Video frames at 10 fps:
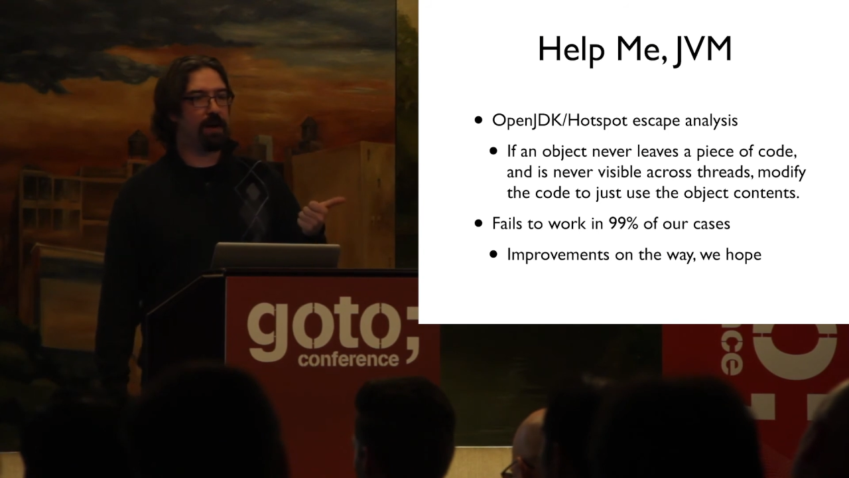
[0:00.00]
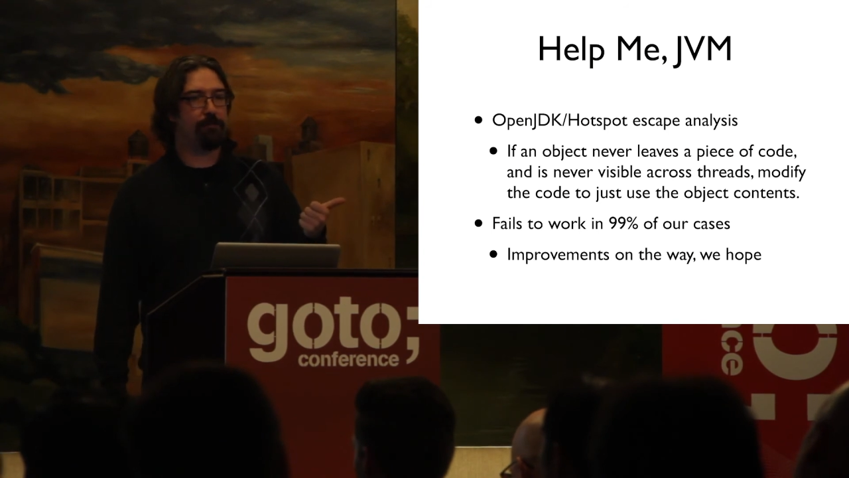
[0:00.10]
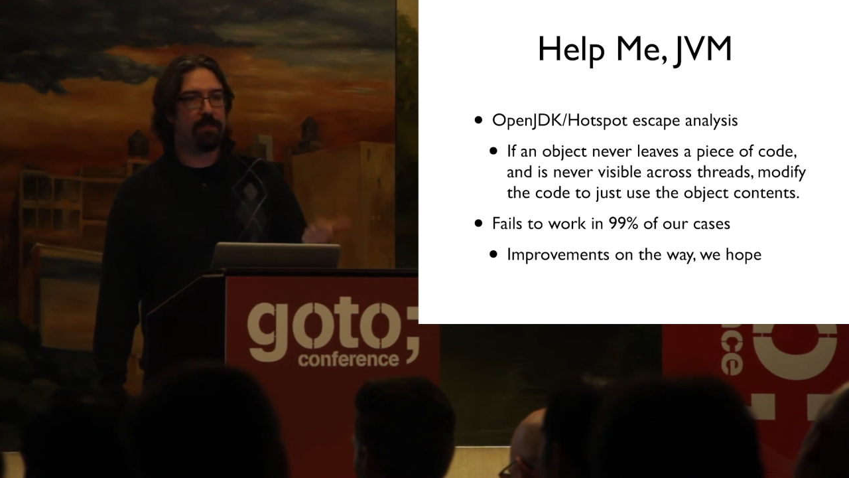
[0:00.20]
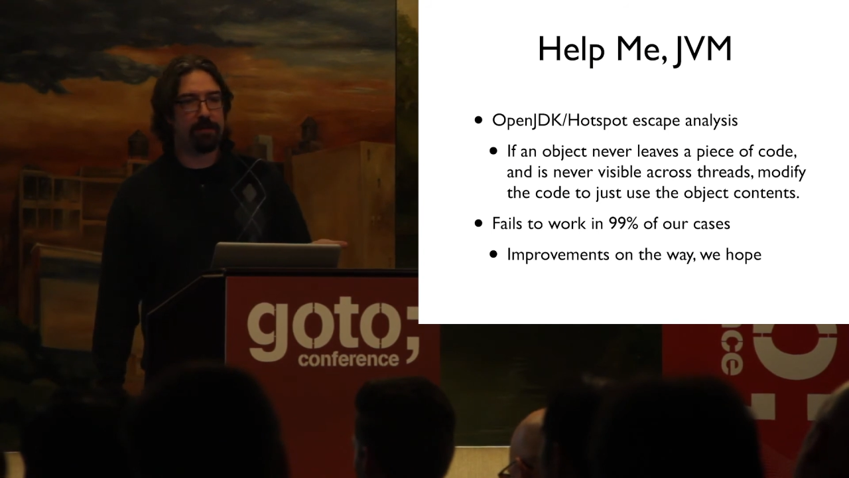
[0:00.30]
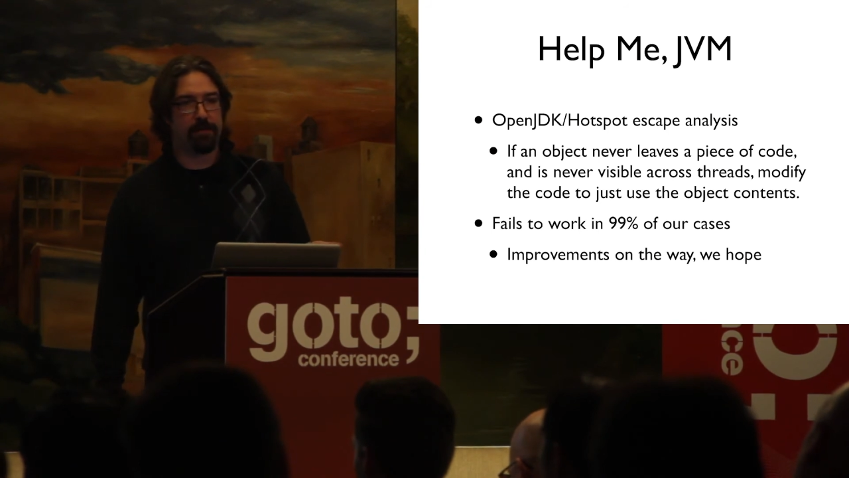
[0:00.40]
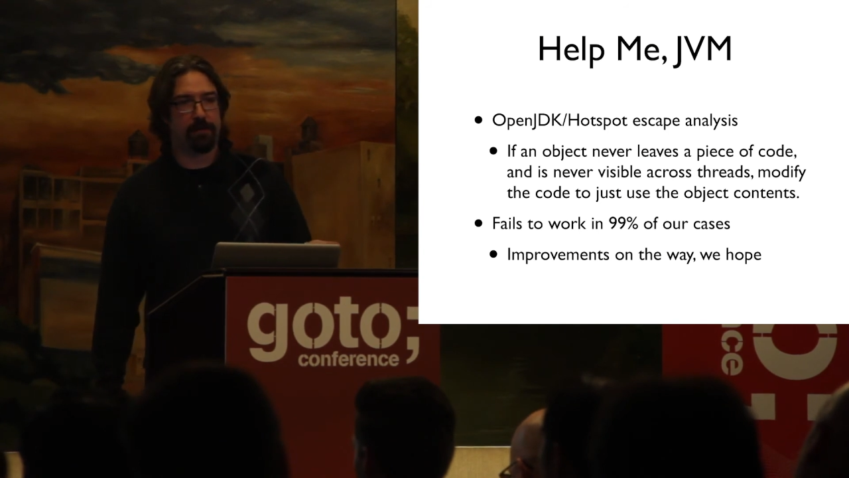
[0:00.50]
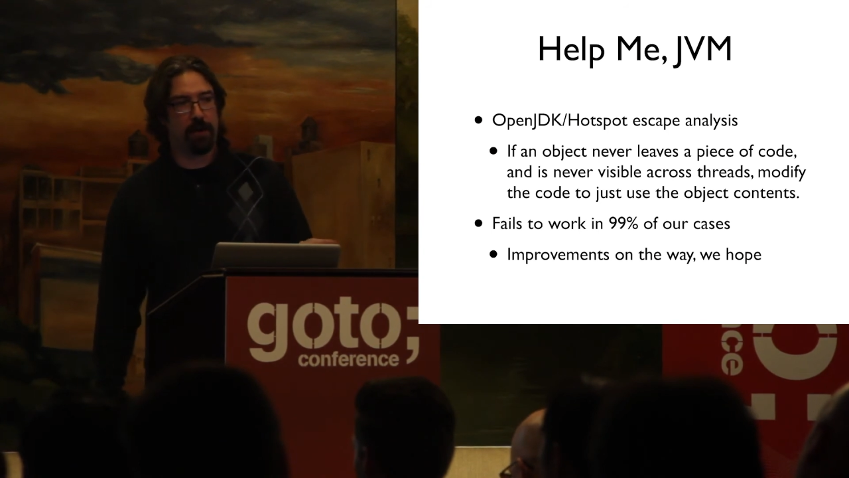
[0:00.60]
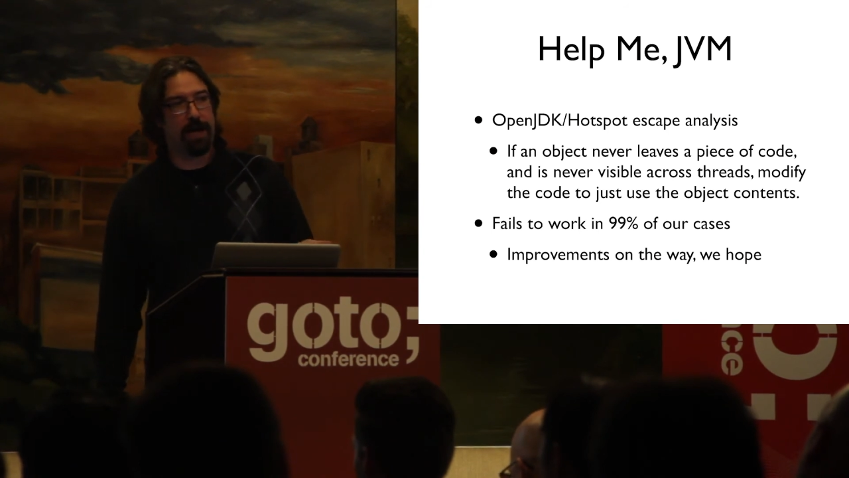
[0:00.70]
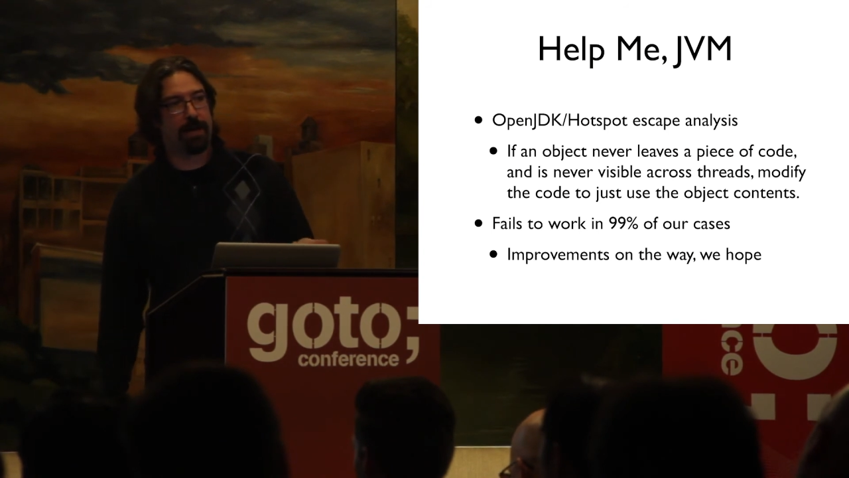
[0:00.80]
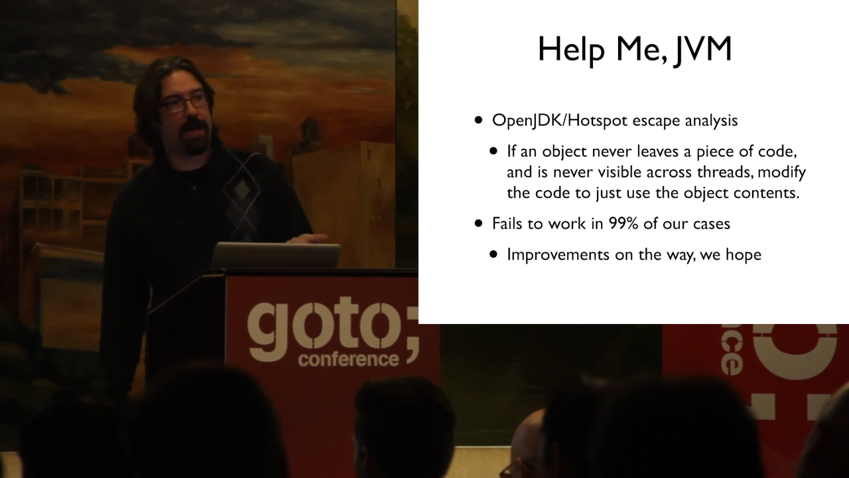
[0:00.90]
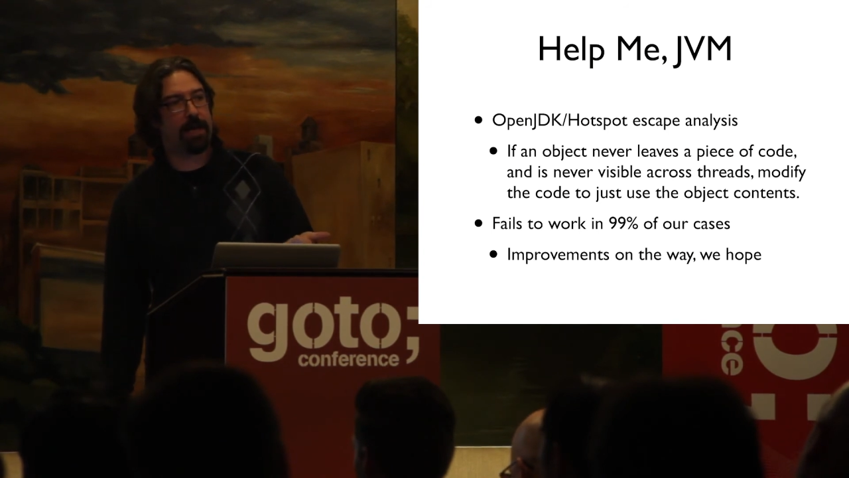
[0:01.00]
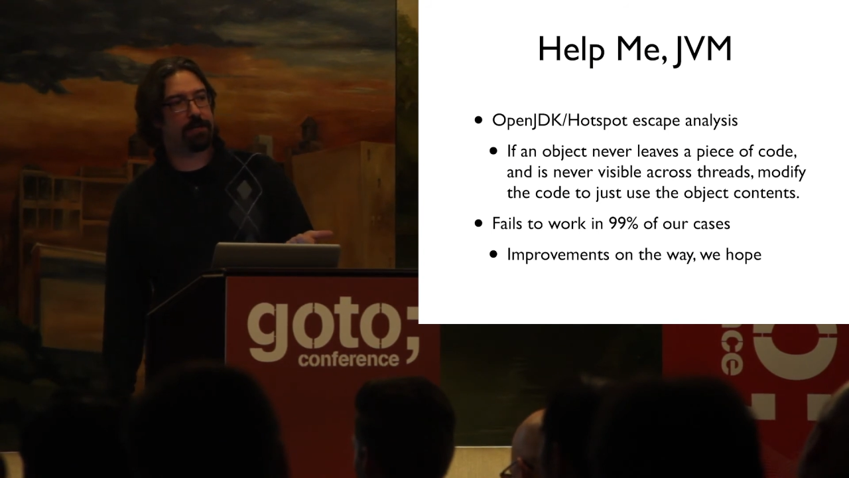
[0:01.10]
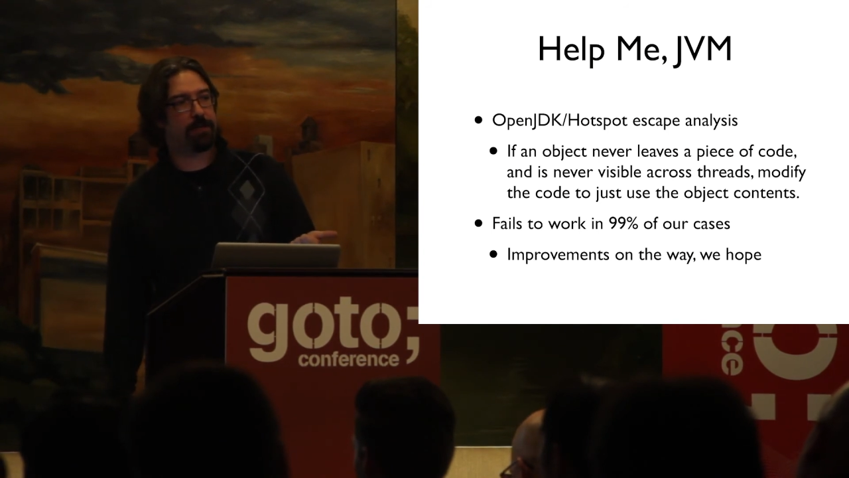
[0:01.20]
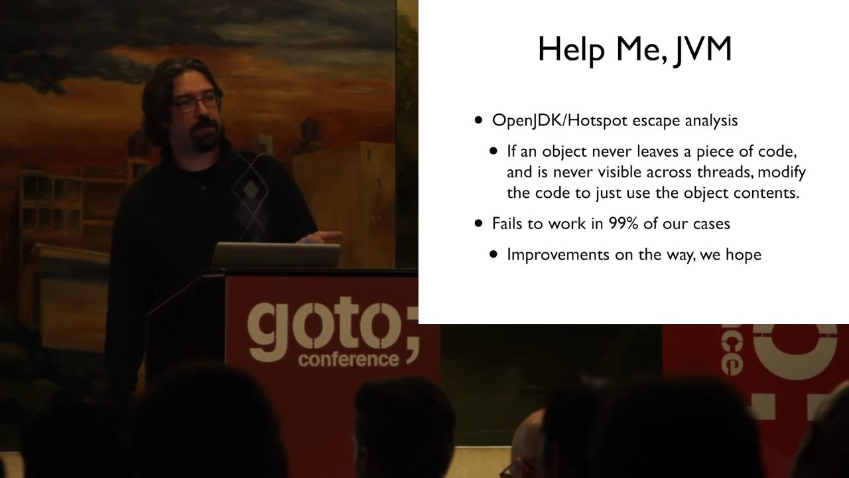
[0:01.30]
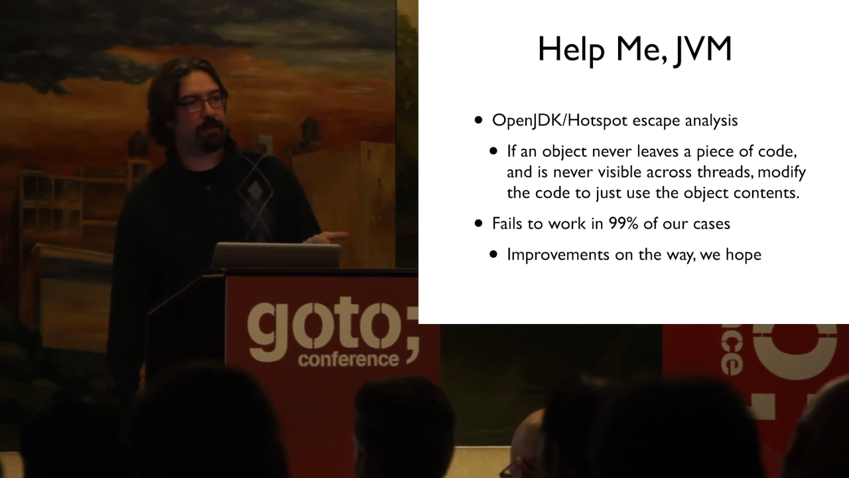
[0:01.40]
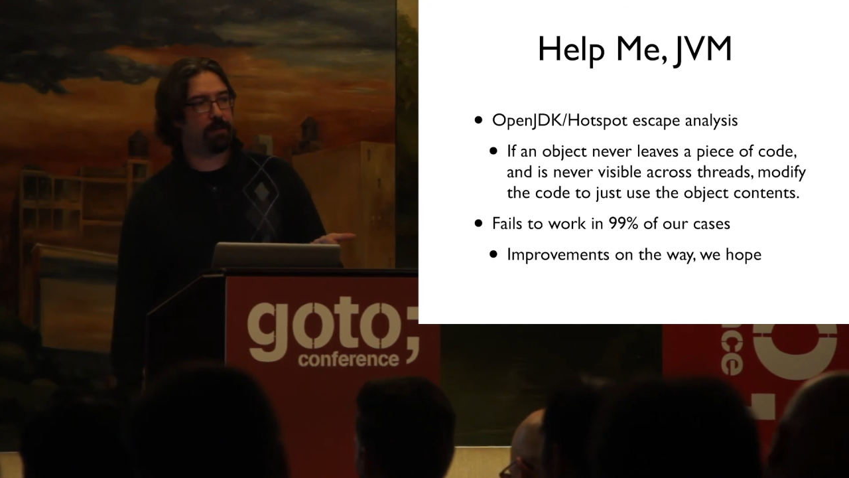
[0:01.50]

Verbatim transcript: right method cached.